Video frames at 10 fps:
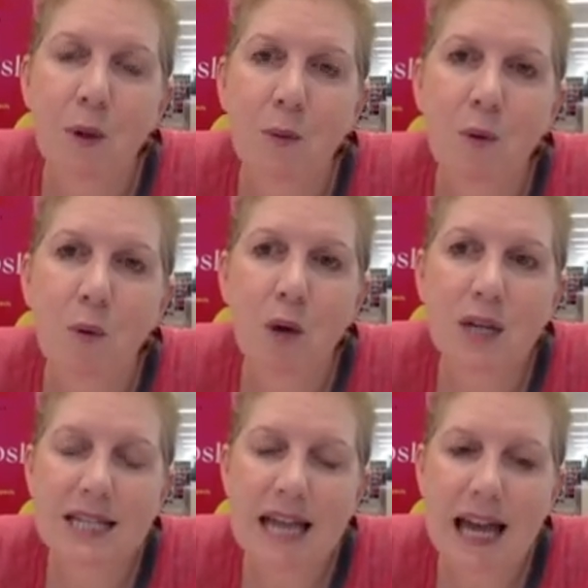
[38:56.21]
But one
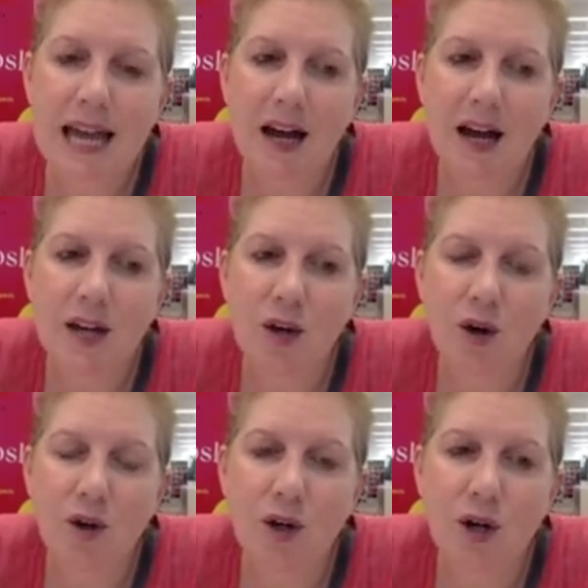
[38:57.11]
day I
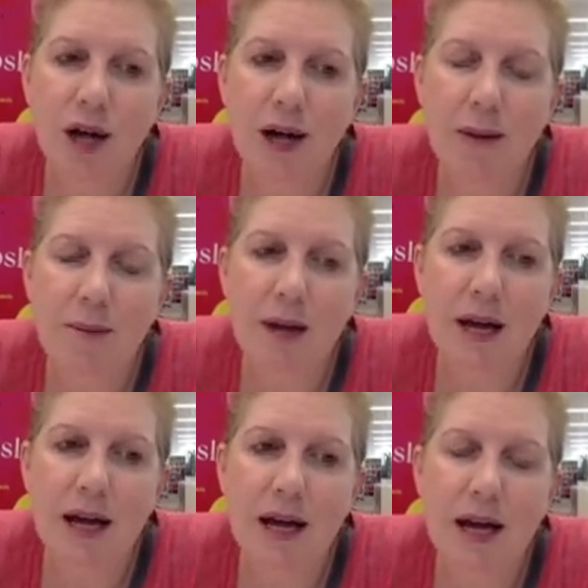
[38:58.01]
got
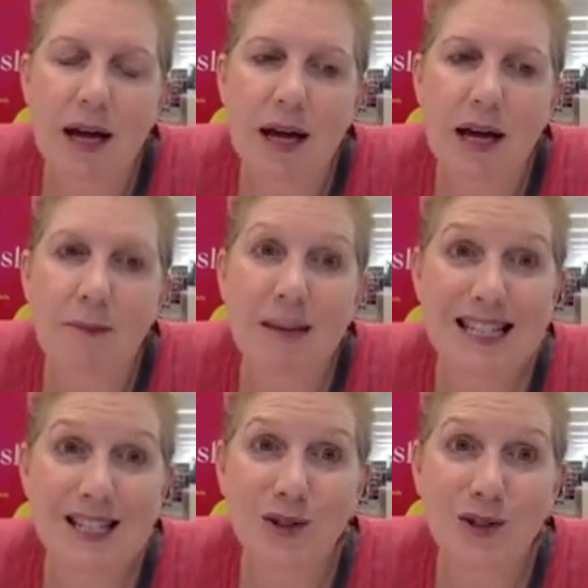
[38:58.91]
a message